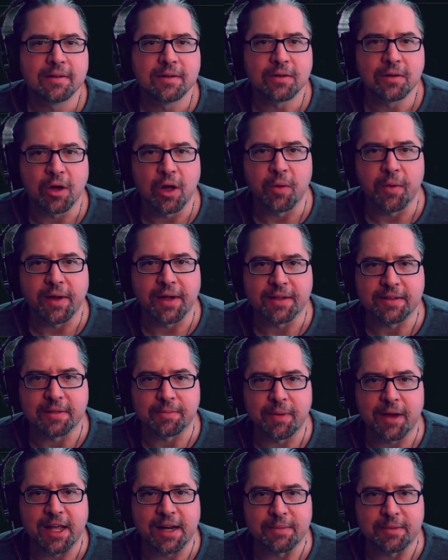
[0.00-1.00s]
going at the
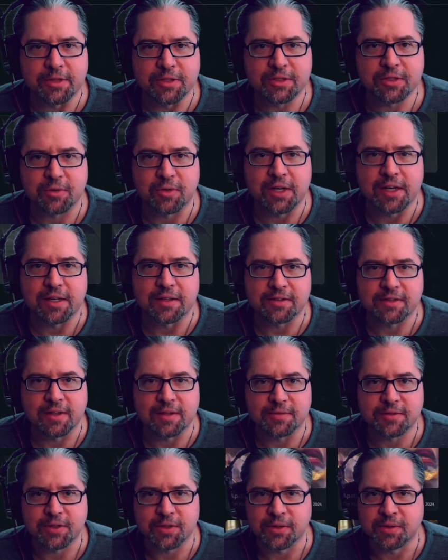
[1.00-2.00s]
bottom of the screen and
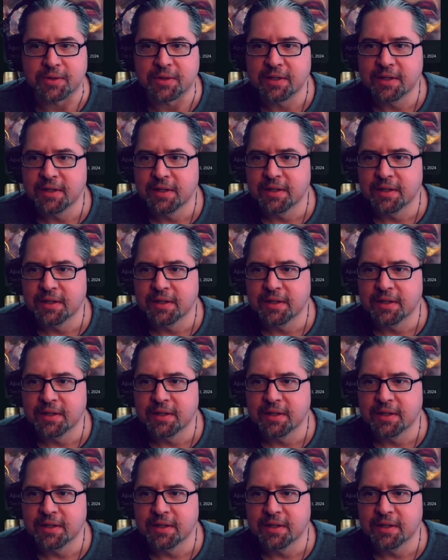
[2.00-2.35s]
stuff too.